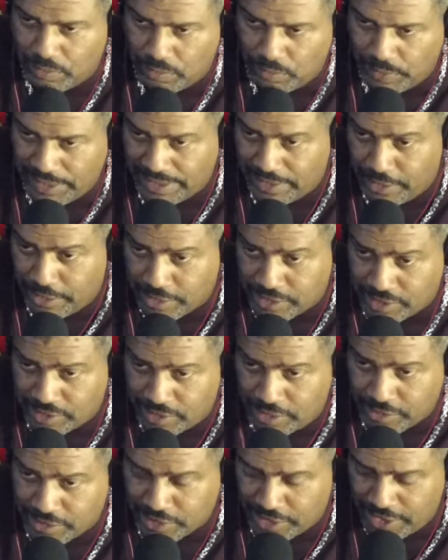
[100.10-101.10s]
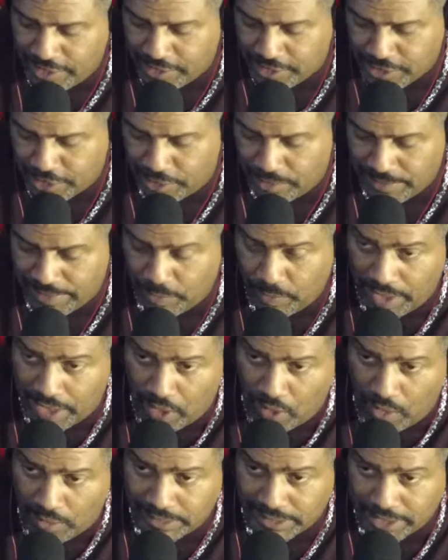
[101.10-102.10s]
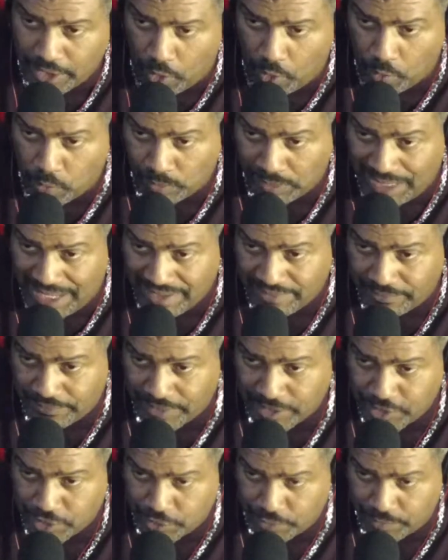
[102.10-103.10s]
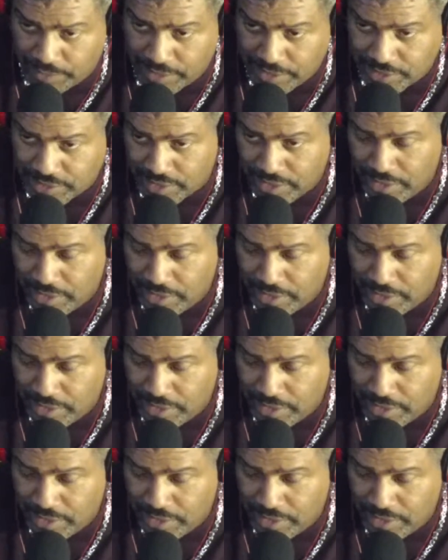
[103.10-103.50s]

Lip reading: There's another term that we call it whole life insurance.